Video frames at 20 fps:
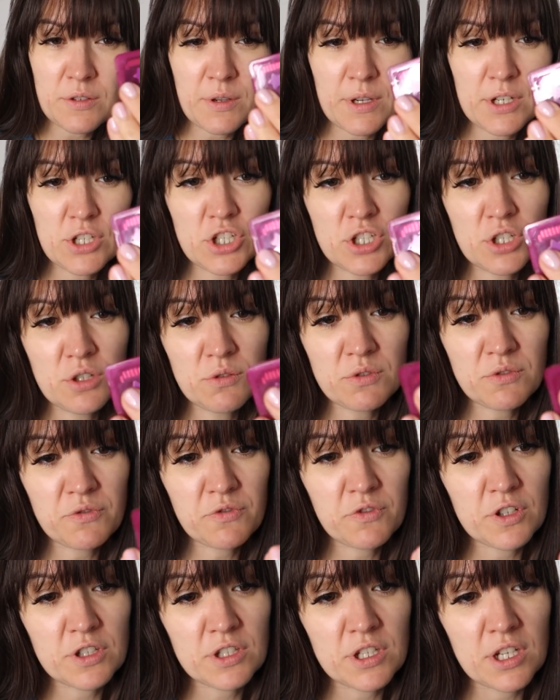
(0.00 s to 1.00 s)
So I shoot
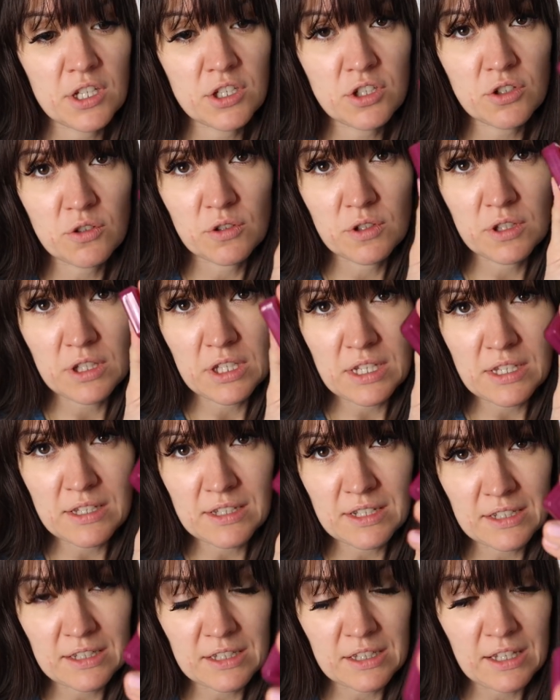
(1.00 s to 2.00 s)
footage on
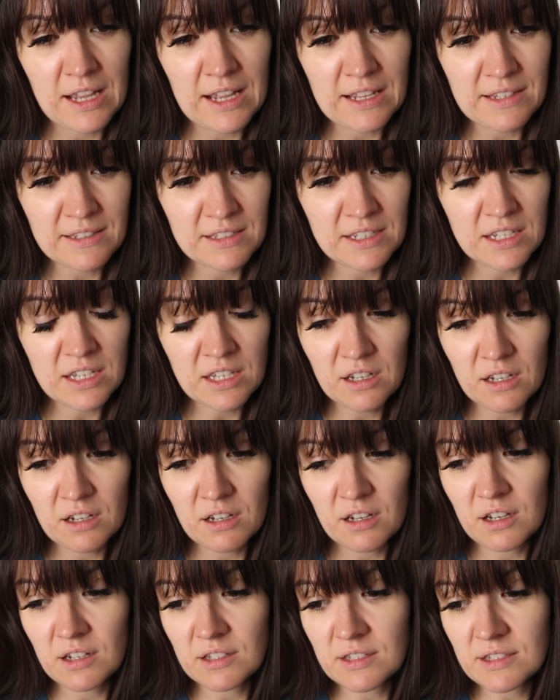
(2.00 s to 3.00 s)
these little SD
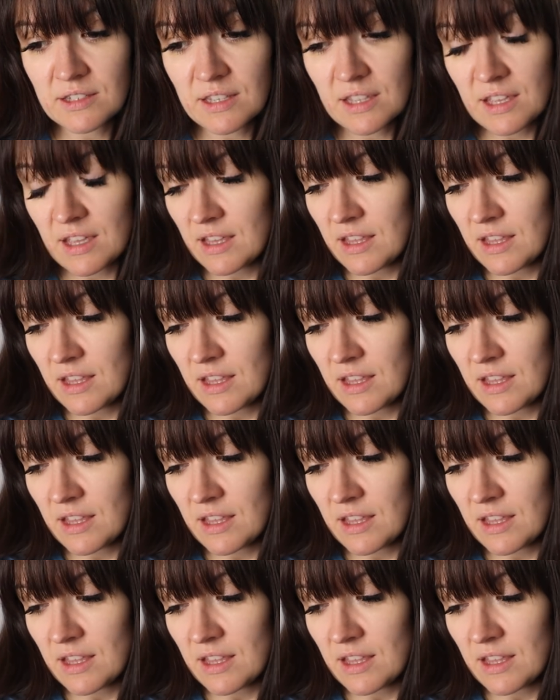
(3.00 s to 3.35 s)
cards.